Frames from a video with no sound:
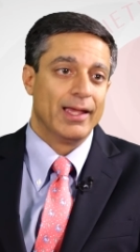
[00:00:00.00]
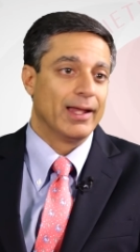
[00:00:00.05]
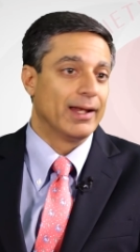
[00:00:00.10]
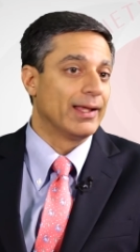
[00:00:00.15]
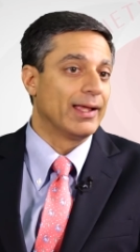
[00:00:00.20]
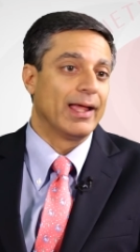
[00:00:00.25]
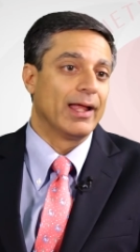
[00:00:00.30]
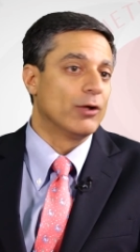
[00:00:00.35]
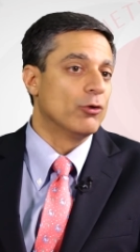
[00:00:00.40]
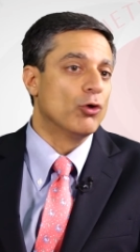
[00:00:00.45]
And
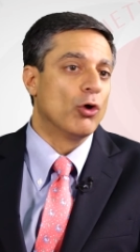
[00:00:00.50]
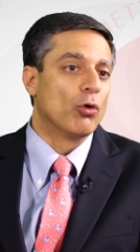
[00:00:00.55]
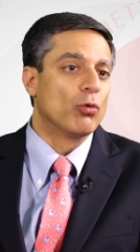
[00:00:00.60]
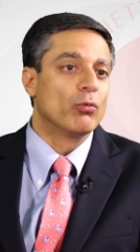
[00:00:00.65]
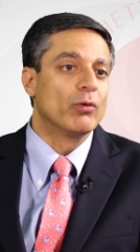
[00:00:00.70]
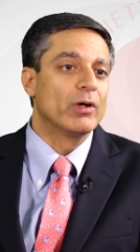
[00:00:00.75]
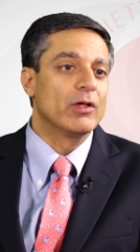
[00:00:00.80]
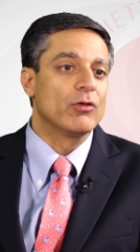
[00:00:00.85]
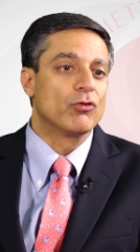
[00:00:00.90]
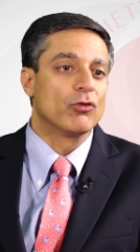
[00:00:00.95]
again, no
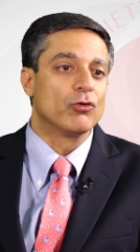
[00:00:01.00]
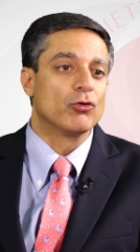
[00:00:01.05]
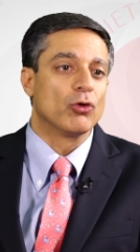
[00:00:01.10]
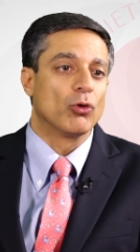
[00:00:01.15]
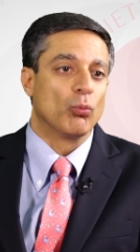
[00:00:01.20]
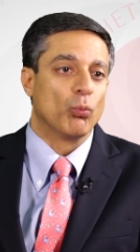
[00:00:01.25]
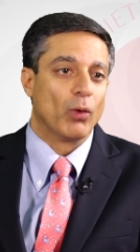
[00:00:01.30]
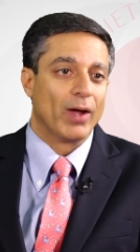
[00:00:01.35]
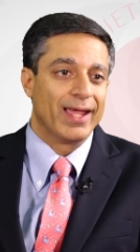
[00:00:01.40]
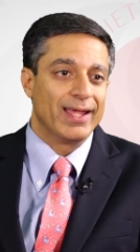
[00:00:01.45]
reason
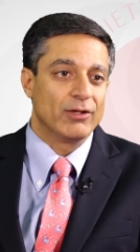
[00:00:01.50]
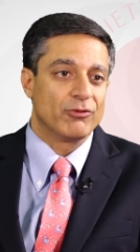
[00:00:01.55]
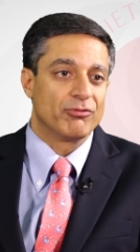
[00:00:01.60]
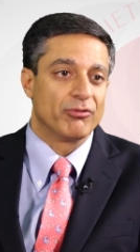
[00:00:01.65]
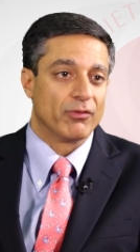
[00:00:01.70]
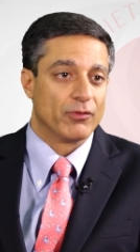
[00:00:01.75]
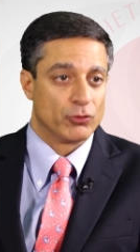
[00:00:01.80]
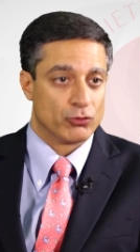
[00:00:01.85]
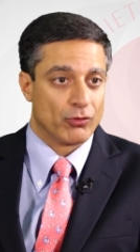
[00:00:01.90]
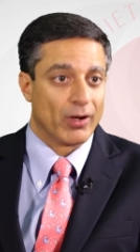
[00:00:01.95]
to wait
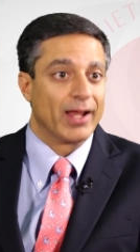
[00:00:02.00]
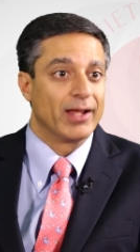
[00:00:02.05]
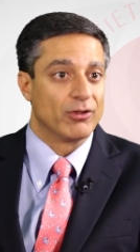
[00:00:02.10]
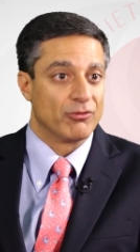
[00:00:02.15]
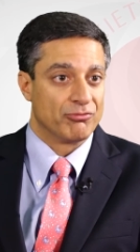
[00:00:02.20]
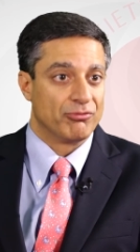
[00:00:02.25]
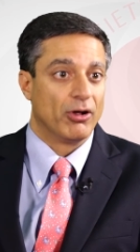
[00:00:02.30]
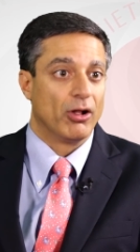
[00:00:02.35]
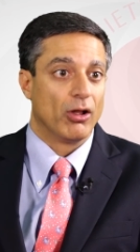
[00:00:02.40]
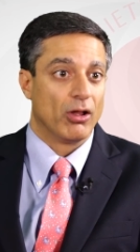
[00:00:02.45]
for the train
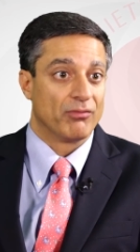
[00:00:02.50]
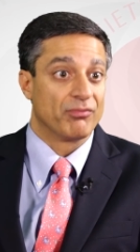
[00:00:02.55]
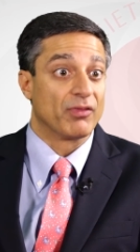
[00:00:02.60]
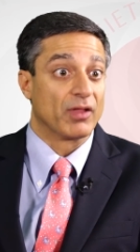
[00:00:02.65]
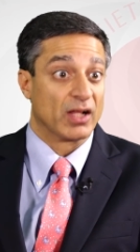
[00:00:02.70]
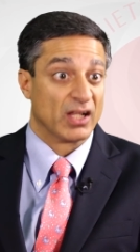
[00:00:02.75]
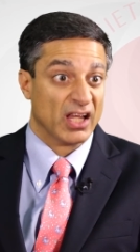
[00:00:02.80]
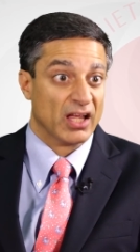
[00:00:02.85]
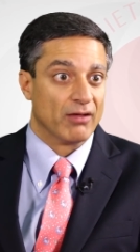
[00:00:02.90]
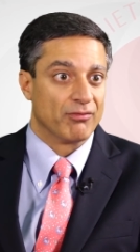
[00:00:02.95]
to fall off
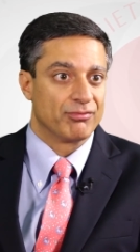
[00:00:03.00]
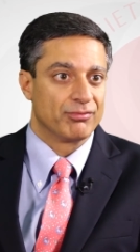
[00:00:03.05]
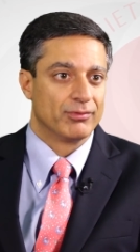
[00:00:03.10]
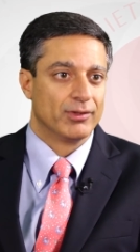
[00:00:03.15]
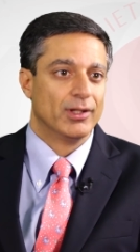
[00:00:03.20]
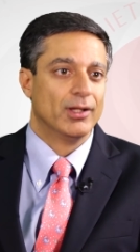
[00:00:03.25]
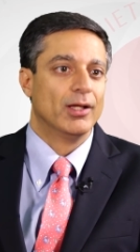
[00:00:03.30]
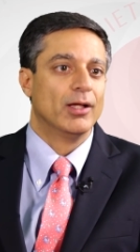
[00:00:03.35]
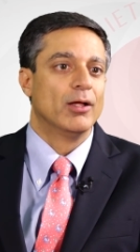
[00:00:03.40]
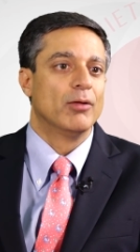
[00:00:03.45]
the cliff
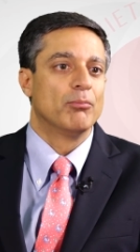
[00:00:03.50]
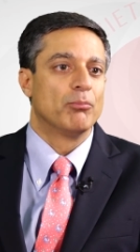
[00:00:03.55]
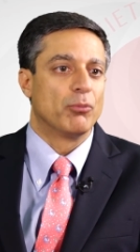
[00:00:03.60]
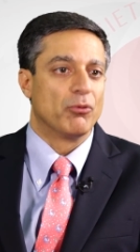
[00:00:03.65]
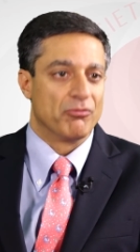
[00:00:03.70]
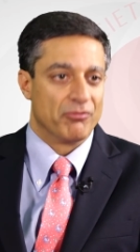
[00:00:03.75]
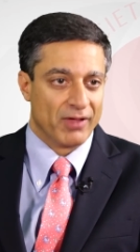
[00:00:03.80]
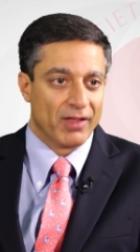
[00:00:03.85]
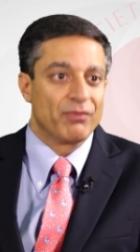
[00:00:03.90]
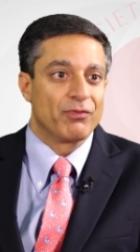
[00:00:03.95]

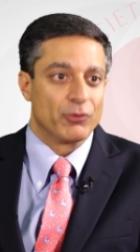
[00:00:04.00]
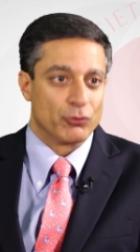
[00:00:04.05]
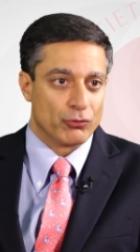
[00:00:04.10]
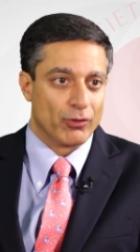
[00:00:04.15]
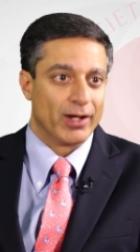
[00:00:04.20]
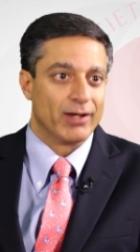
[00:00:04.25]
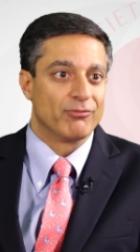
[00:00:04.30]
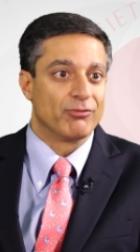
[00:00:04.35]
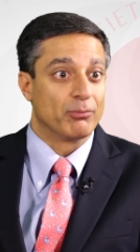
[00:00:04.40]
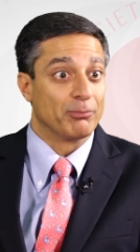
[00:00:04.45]
prevent the
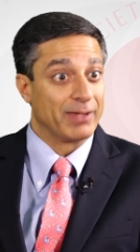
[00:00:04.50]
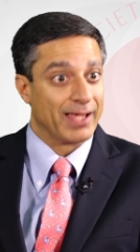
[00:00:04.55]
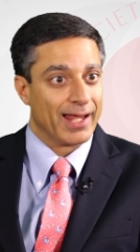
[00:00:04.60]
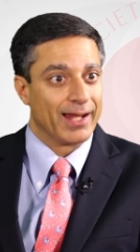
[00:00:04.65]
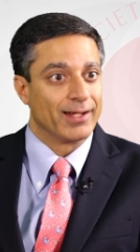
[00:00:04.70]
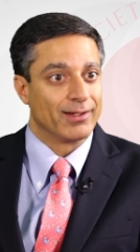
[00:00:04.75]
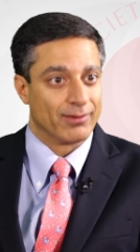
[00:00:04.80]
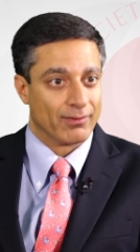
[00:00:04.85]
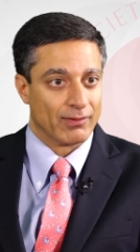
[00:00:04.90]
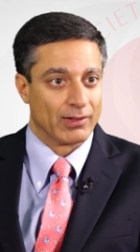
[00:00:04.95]
train from
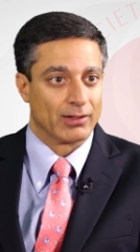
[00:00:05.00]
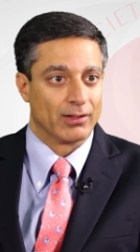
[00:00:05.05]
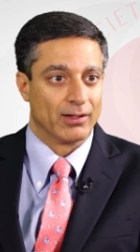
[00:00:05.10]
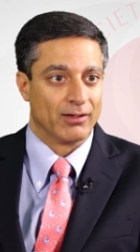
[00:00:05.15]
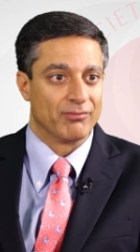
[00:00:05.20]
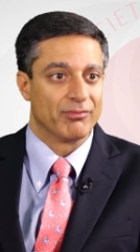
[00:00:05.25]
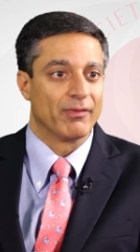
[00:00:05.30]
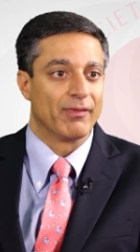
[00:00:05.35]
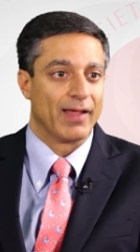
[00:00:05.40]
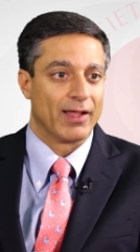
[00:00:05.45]
getting to the
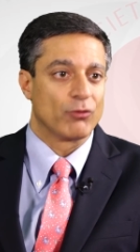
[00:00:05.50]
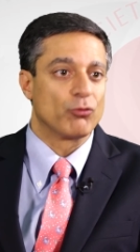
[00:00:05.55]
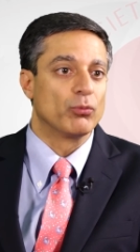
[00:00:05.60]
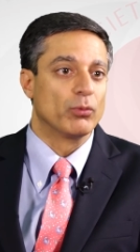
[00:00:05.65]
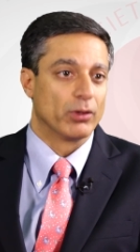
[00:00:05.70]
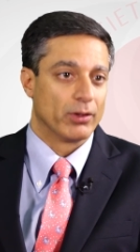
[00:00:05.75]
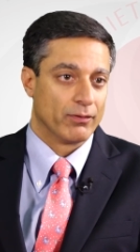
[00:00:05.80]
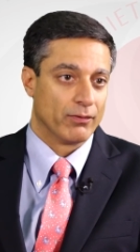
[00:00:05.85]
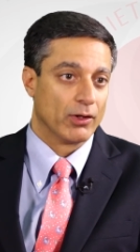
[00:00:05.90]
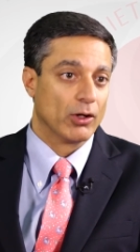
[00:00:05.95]
cliff, and that's
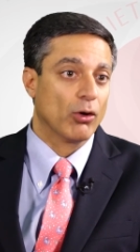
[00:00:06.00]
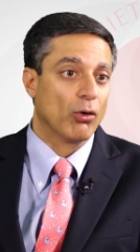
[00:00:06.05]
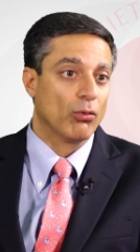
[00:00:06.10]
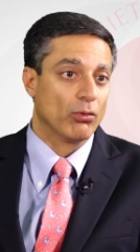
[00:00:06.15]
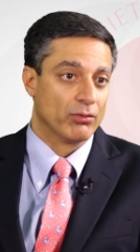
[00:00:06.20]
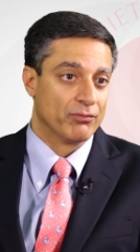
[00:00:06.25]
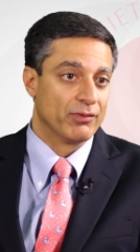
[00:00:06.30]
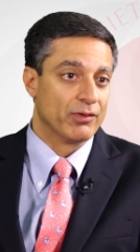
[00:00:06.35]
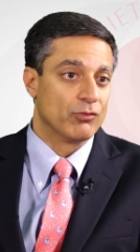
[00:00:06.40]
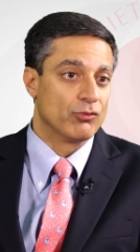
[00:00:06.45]
really the
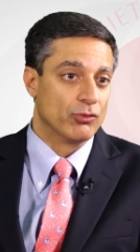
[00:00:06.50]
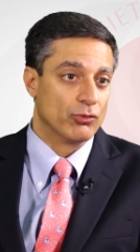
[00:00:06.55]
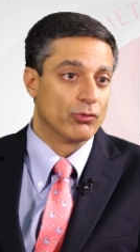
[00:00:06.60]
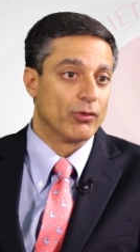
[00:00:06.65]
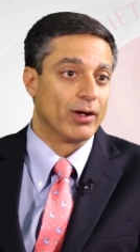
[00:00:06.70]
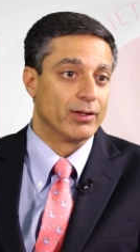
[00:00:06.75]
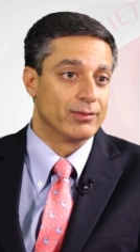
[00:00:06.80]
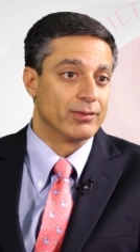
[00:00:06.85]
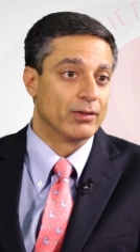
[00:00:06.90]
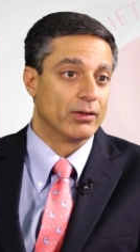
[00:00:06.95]
goal of these new
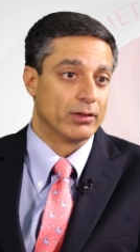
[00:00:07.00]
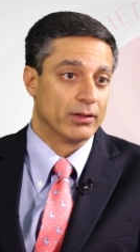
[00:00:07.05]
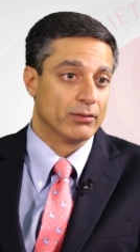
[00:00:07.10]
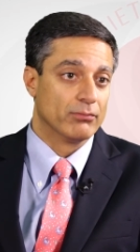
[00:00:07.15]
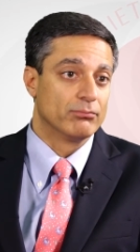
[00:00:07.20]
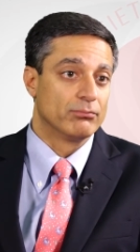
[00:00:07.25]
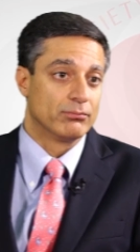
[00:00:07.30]
criteria.